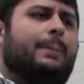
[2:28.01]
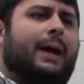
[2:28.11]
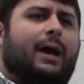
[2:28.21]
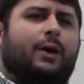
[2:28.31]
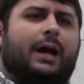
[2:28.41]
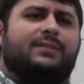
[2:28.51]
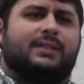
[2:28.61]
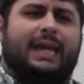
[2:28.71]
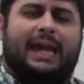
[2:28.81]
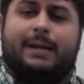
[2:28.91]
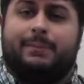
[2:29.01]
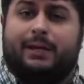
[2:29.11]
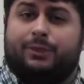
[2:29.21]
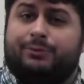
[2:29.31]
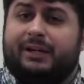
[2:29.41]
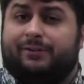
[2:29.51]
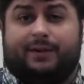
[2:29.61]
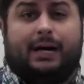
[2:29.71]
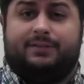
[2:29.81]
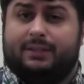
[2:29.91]
paragraphs can be 3 to
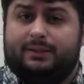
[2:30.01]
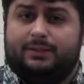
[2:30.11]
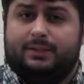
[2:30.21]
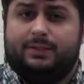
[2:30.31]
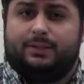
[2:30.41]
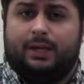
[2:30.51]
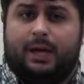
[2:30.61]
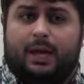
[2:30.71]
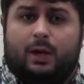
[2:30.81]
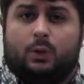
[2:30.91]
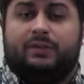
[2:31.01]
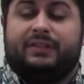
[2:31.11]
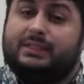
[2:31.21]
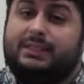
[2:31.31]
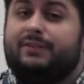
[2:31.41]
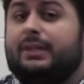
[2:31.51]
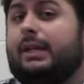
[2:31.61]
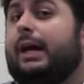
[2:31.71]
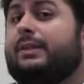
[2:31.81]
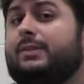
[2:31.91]
5 sentences or even 7 to
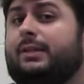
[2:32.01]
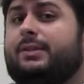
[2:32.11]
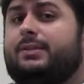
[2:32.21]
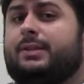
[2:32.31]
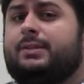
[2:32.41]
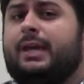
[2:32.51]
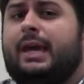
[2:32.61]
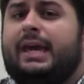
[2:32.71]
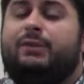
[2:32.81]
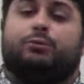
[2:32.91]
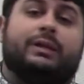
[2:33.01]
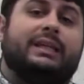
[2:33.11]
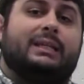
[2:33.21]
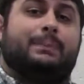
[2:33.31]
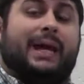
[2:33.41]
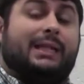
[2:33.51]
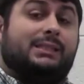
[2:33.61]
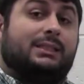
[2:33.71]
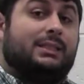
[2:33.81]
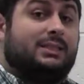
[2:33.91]
9 sentences. It really
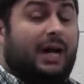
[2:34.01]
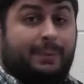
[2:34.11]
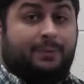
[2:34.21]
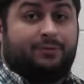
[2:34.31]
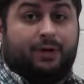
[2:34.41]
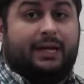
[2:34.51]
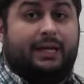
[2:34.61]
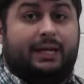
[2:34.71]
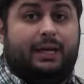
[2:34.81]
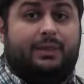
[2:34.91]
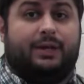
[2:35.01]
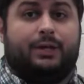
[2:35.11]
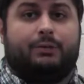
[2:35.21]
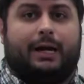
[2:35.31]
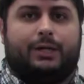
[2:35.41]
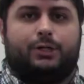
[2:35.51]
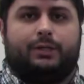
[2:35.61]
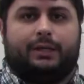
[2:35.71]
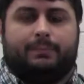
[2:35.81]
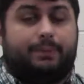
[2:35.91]
depends on the type of writing that you're
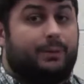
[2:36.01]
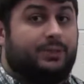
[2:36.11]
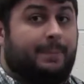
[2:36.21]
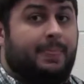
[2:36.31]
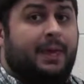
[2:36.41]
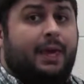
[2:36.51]
actually composing.